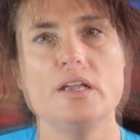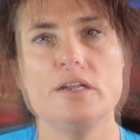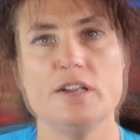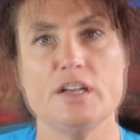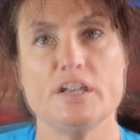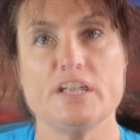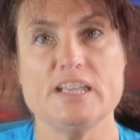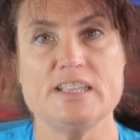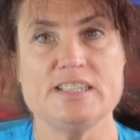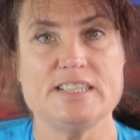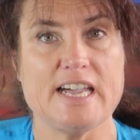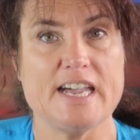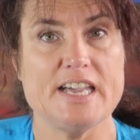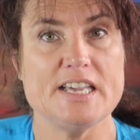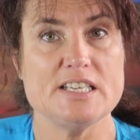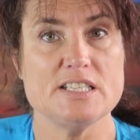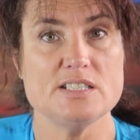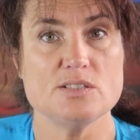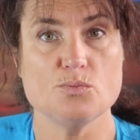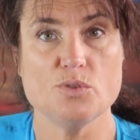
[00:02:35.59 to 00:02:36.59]
30
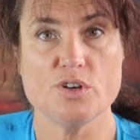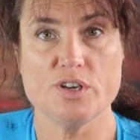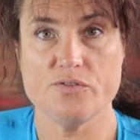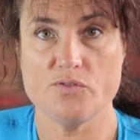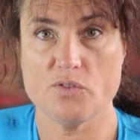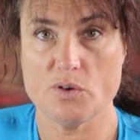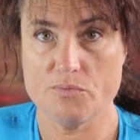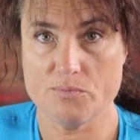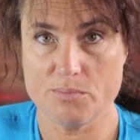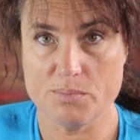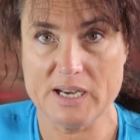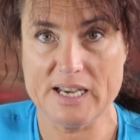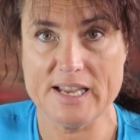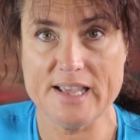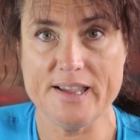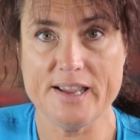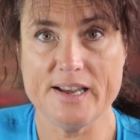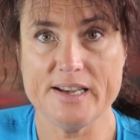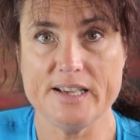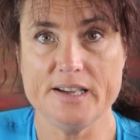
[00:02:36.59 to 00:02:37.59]
days worth of
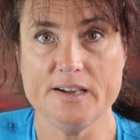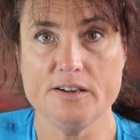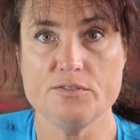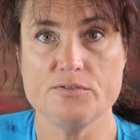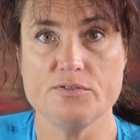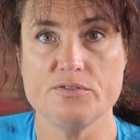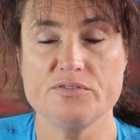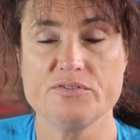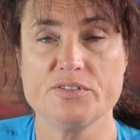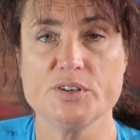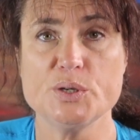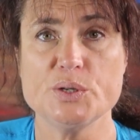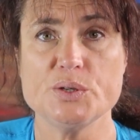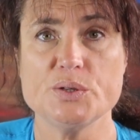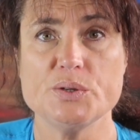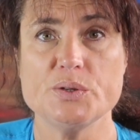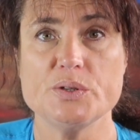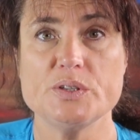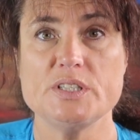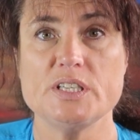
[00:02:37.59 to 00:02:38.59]
planning of
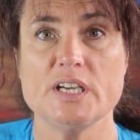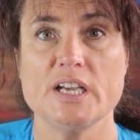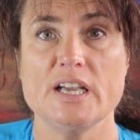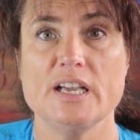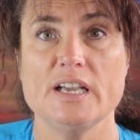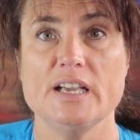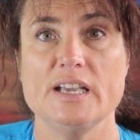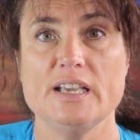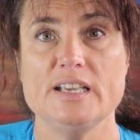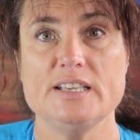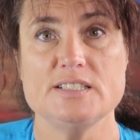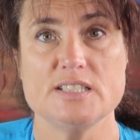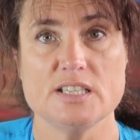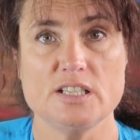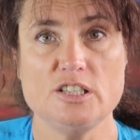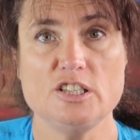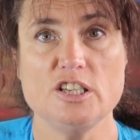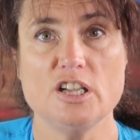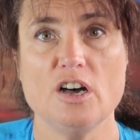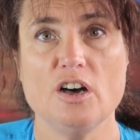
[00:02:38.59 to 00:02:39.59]
food is a
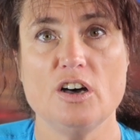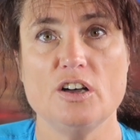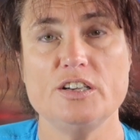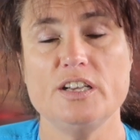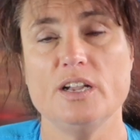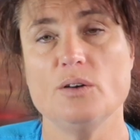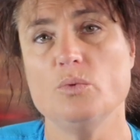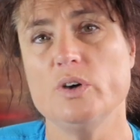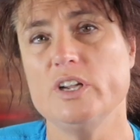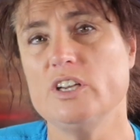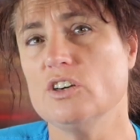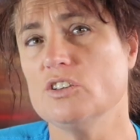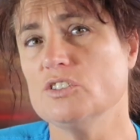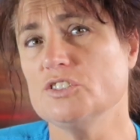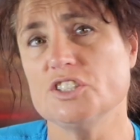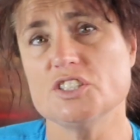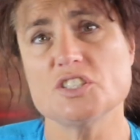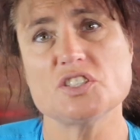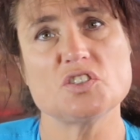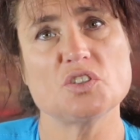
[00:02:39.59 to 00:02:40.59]
lot. Now we're
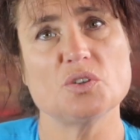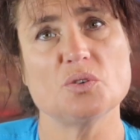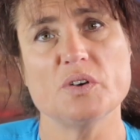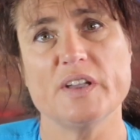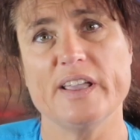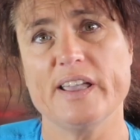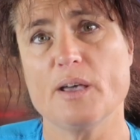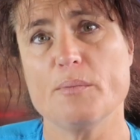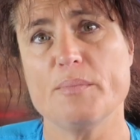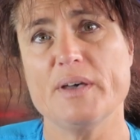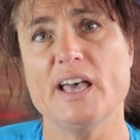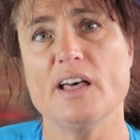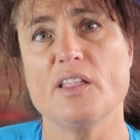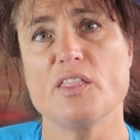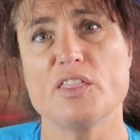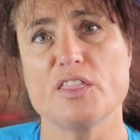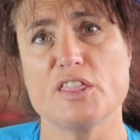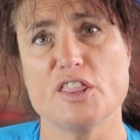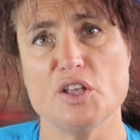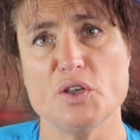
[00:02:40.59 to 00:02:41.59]
not just talking
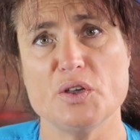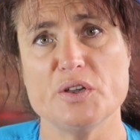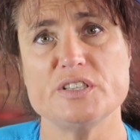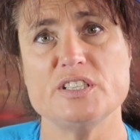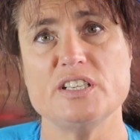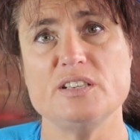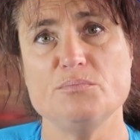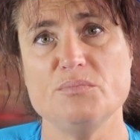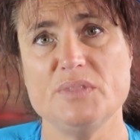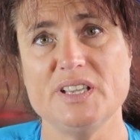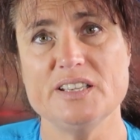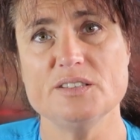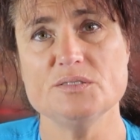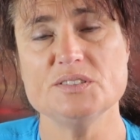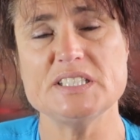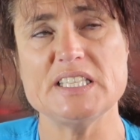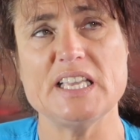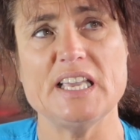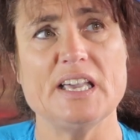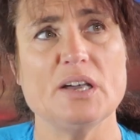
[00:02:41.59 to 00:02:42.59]
about 30
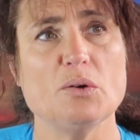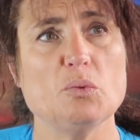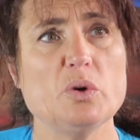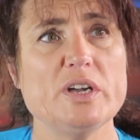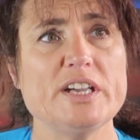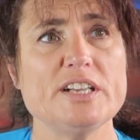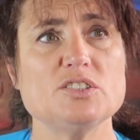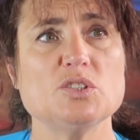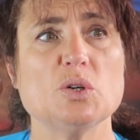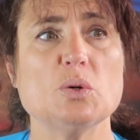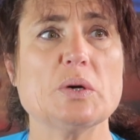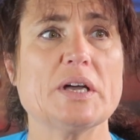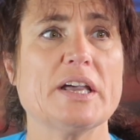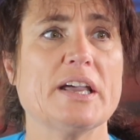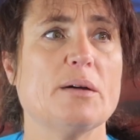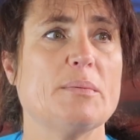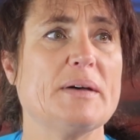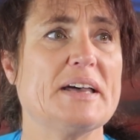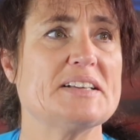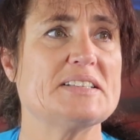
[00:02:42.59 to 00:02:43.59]
meals here, we're
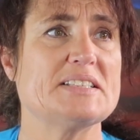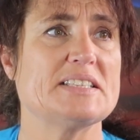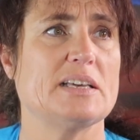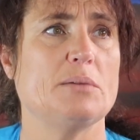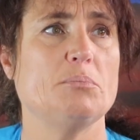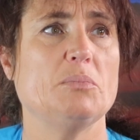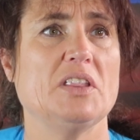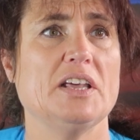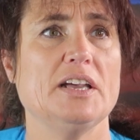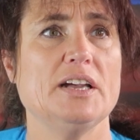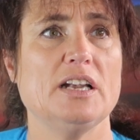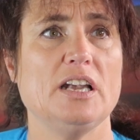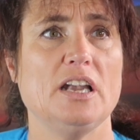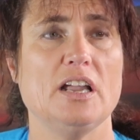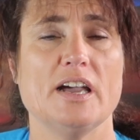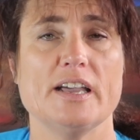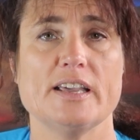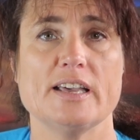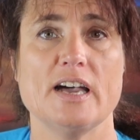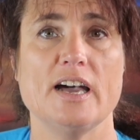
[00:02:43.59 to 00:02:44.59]
talking about something
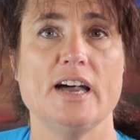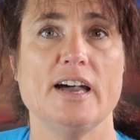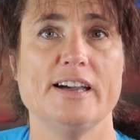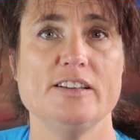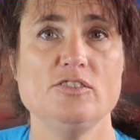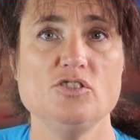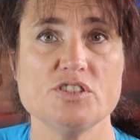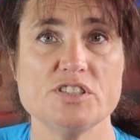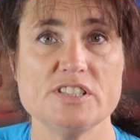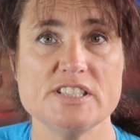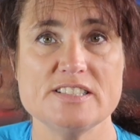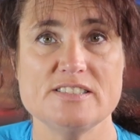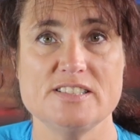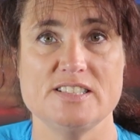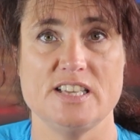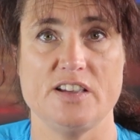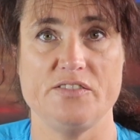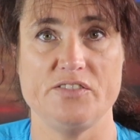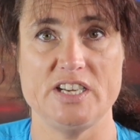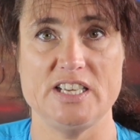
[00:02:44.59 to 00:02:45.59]
like
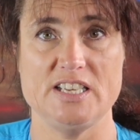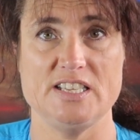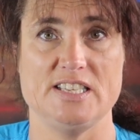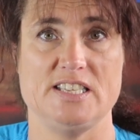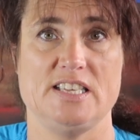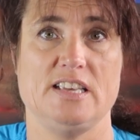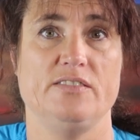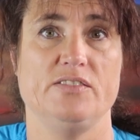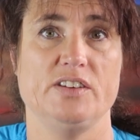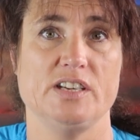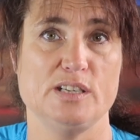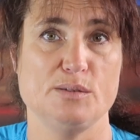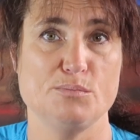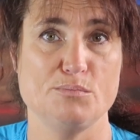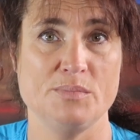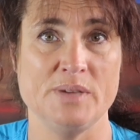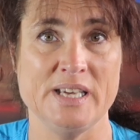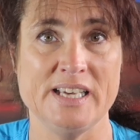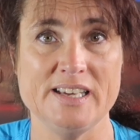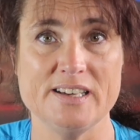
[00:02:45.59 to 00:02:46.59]

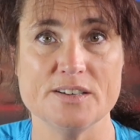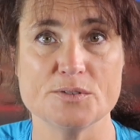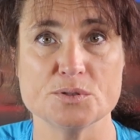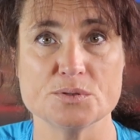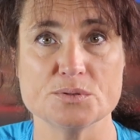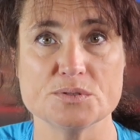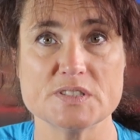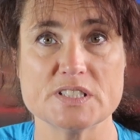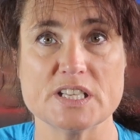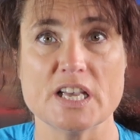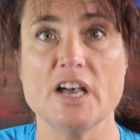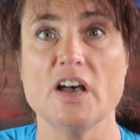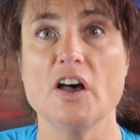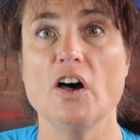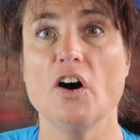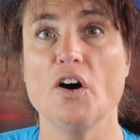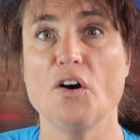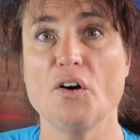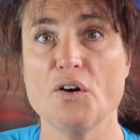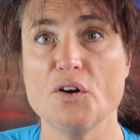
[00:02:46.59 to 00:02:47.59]
177 meals
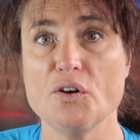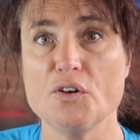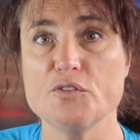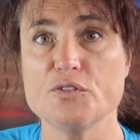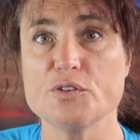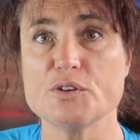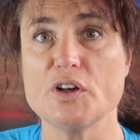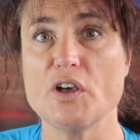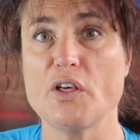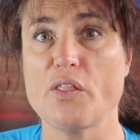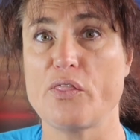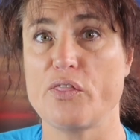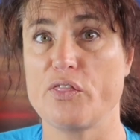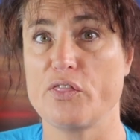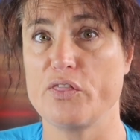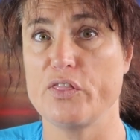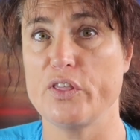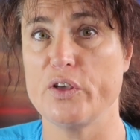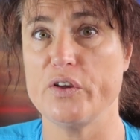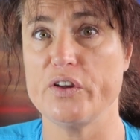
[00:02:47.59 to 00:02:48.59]
over a
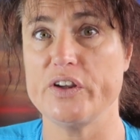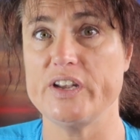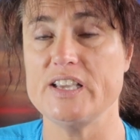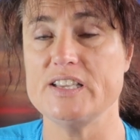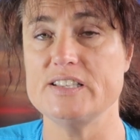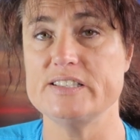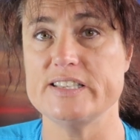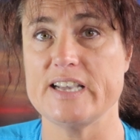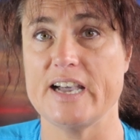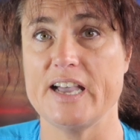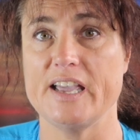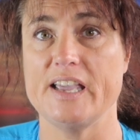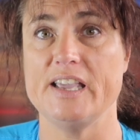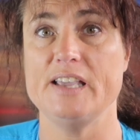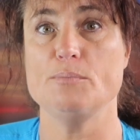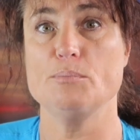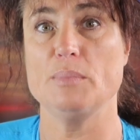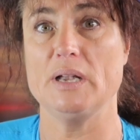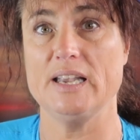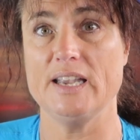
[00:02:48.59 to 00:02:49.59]

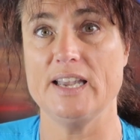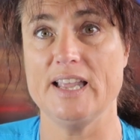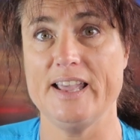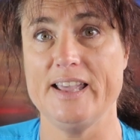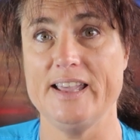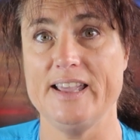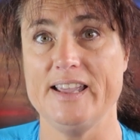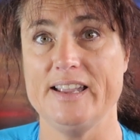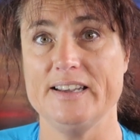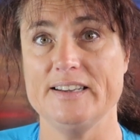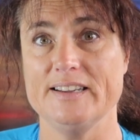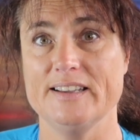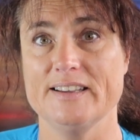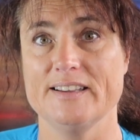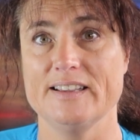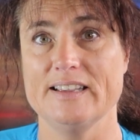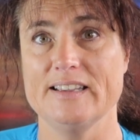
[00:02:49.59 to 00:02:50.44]
30-day plan.